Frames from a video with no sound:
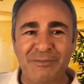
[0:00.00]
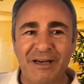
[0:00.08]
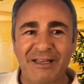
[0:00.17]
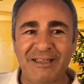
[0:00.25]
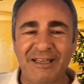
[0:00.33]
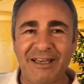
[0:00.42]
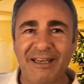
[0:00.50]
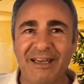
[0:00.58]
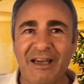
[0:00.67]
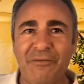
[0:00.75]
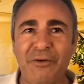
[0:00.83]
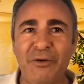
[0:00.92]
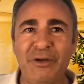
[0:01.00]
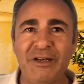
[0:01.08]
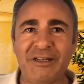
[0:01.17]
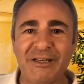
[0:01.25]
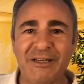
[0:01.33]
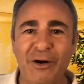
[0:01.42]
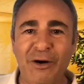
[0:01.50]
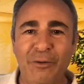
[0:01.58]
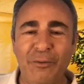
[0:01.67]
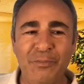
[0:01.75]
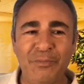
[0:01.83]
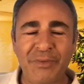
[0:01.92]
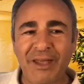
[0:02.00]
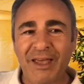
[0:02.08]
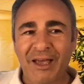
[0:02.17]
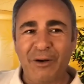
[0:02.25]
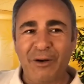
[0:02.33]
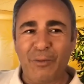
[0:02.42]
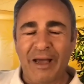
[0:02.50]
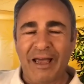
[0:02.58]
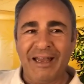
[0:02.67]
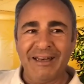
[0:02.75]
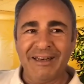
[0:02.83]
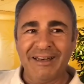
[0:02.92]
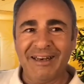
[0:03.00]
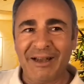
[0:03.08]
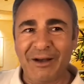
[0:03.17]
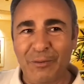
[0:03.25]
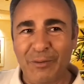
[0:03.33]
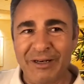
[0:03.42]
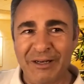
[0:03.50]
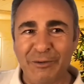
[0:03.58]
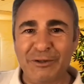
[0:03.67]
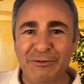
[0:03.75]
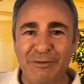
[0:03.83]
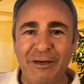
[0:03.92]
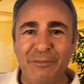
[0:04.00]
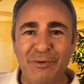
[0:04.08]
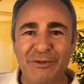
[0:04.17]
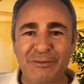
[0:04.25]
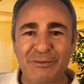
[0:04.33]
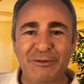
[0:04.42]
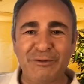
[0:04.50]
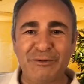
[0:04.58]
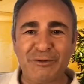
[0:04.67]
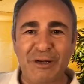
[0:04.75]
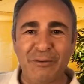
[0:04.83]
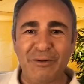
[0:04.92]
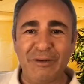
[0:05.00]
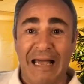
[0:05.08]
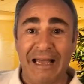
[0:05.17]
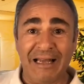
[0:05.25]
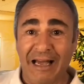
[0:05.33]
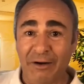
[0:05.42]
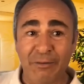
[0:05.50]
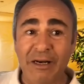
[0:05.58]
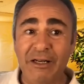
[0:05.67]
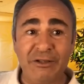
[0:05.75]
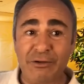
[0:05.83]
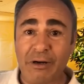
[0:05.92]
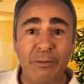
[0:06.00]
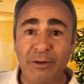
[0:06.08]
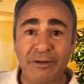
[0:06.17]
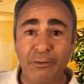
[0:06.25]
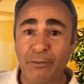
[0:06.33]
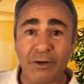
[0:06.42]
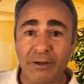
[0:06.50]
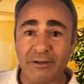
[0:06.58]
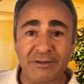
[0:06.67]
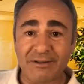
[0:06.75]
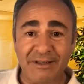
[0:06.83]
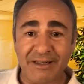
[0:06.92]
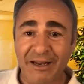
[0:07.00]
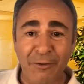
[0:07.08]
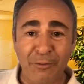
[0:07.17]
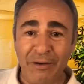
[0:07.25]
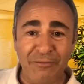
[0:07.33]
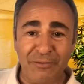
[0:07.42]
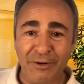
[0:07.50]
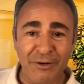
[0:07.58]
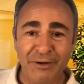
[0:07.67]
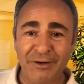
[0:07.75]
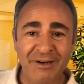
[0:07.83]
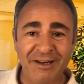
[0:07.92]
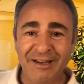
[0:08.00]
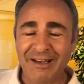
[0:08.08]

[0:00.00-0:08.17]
But a few years ago, when it was really possible to travel, I really traveled the world, and I went from